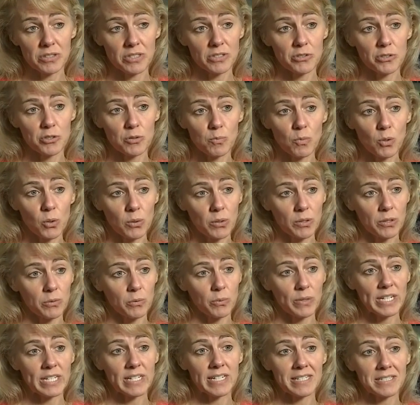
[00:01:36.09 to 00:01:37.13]
there's more
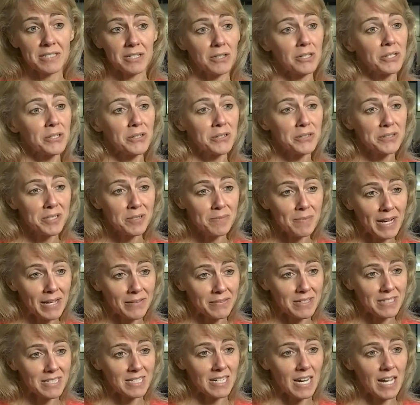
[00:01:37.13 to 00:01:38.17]
we need to learn about
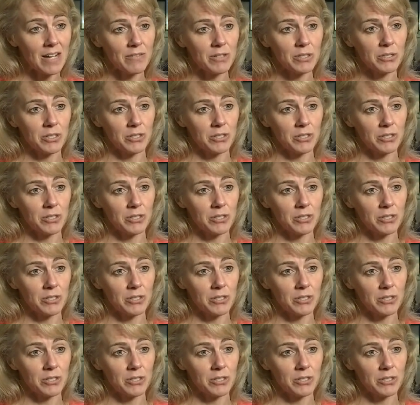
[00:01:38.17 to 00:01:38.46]
this novel